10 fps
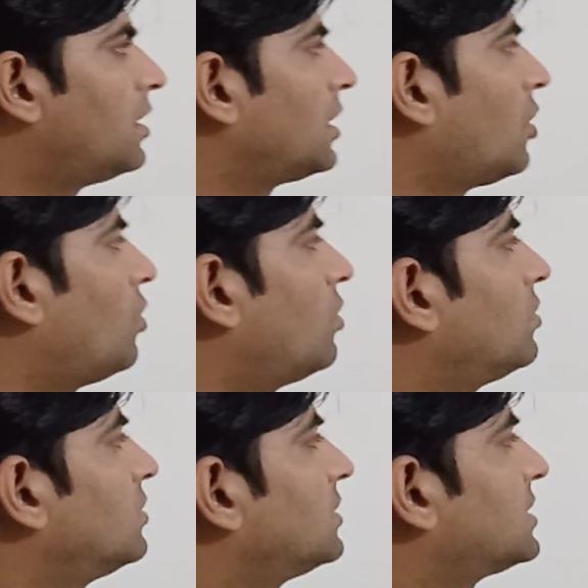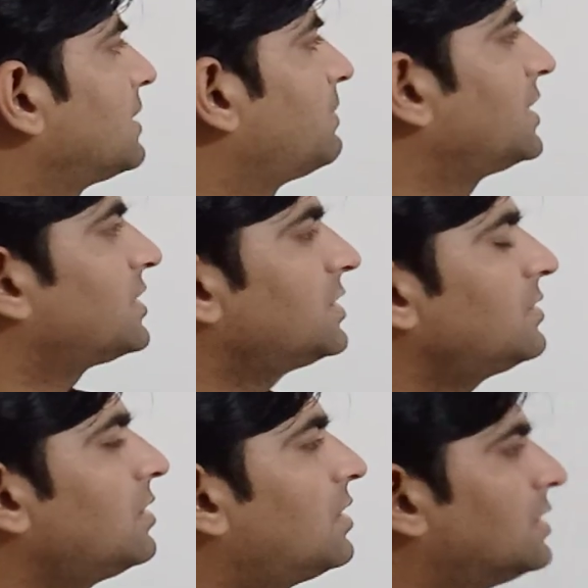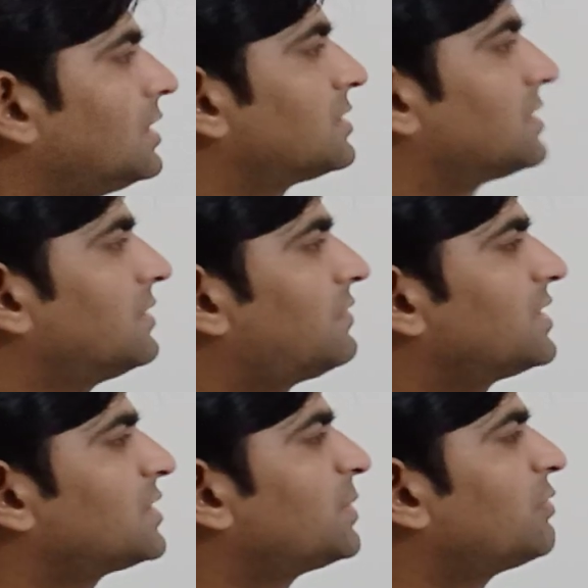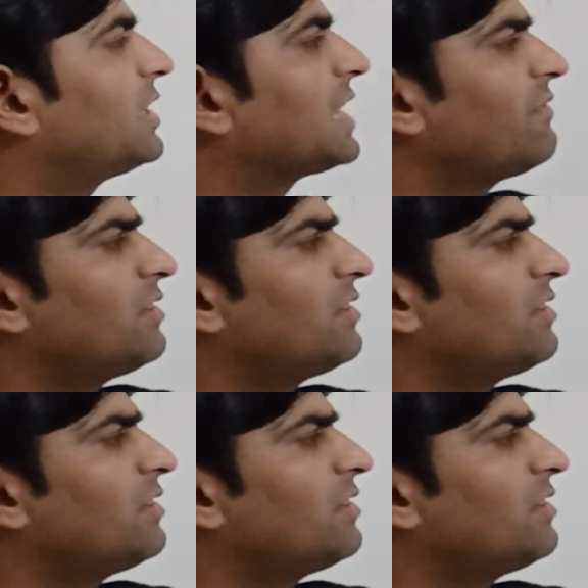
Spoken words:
Now separation, that is the difference between time,